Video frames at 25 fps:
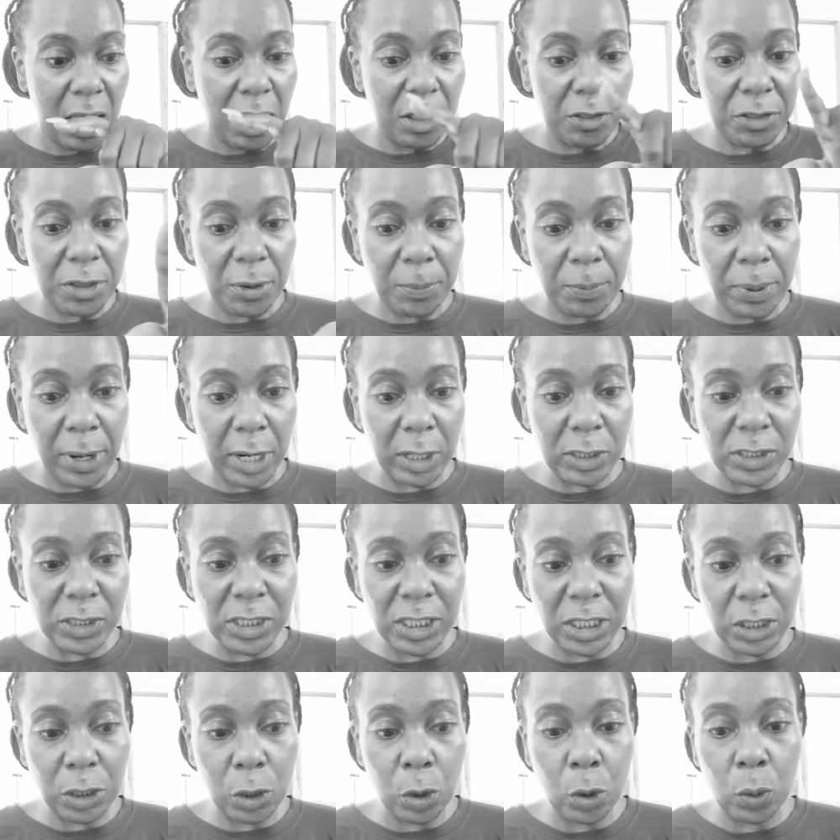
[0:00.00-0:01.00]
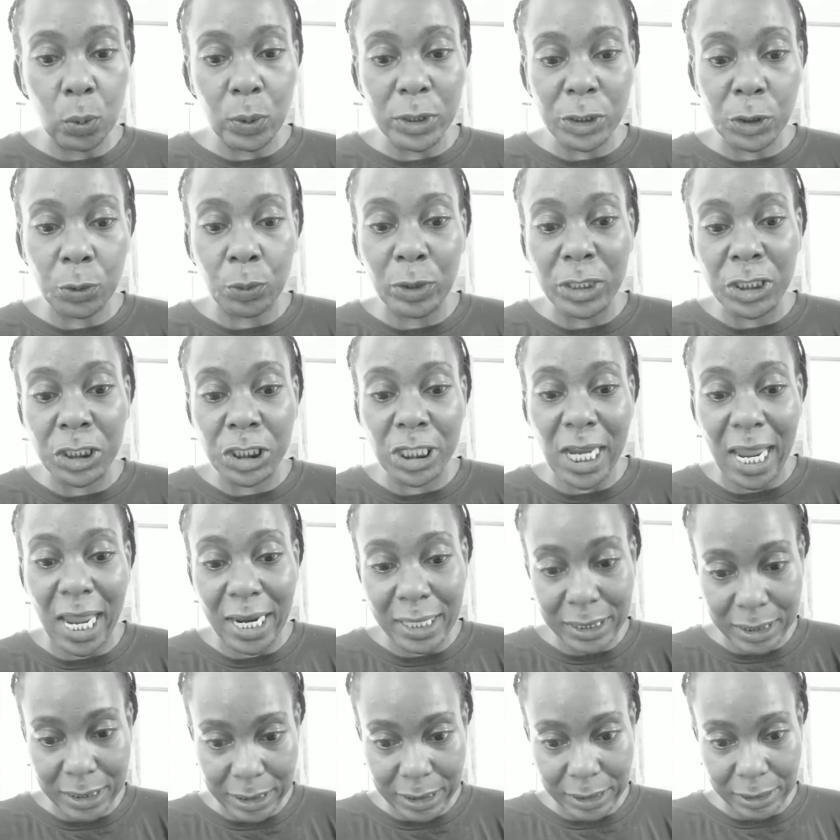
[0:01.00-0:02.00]
The person who was
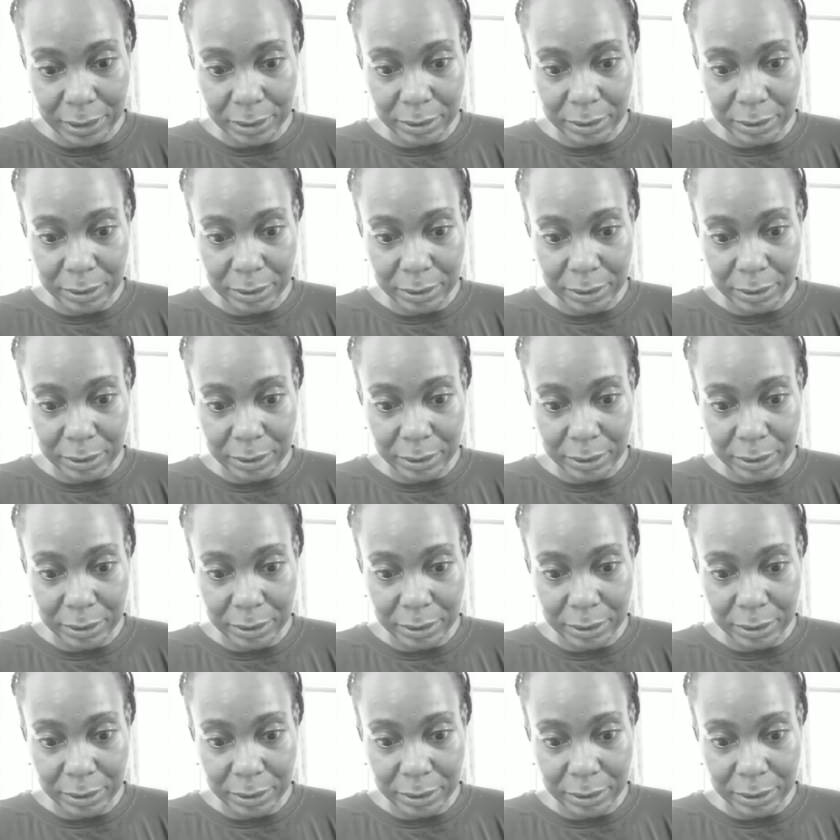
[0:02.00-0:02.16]
rejected